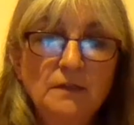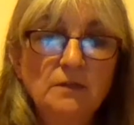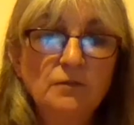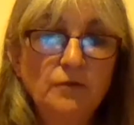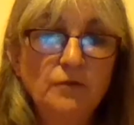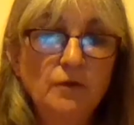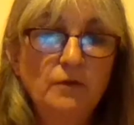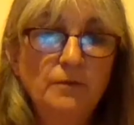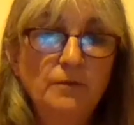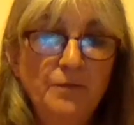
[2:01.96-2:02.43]
a
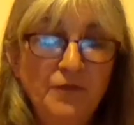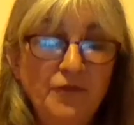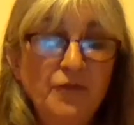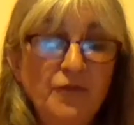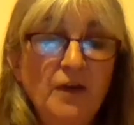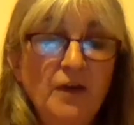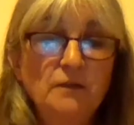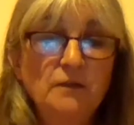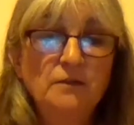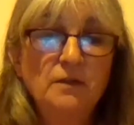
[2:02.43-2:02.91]
real
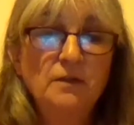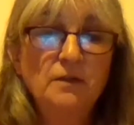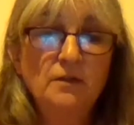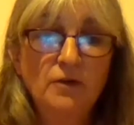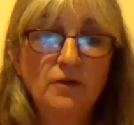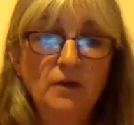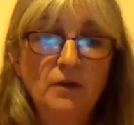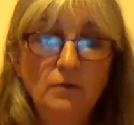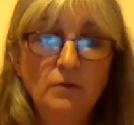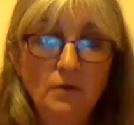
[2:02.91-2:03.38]
threat to
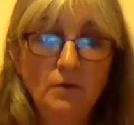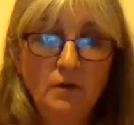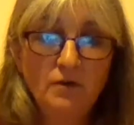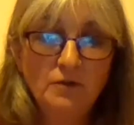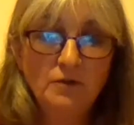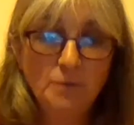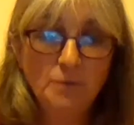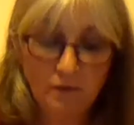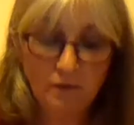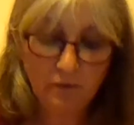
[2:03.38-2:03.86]
their own
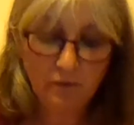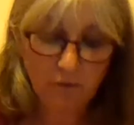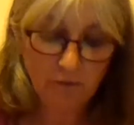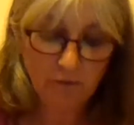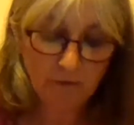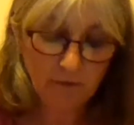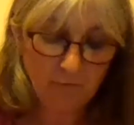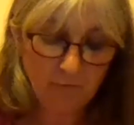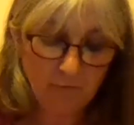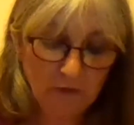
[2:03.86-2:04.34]

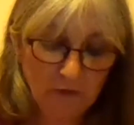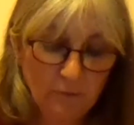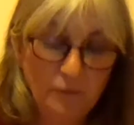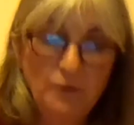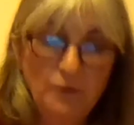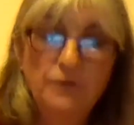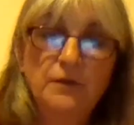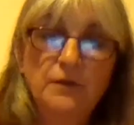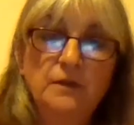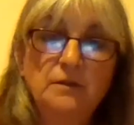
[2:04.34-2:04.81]
hospitals and
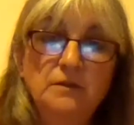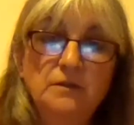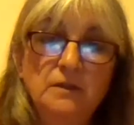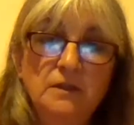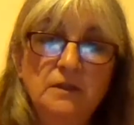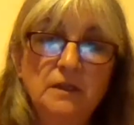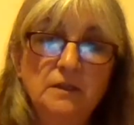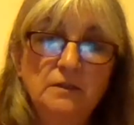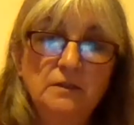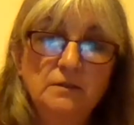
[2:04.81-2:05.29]
responding to
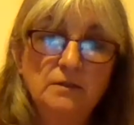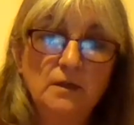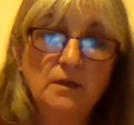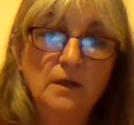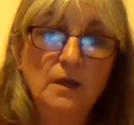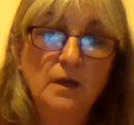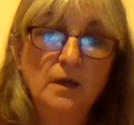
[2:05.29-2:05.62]
this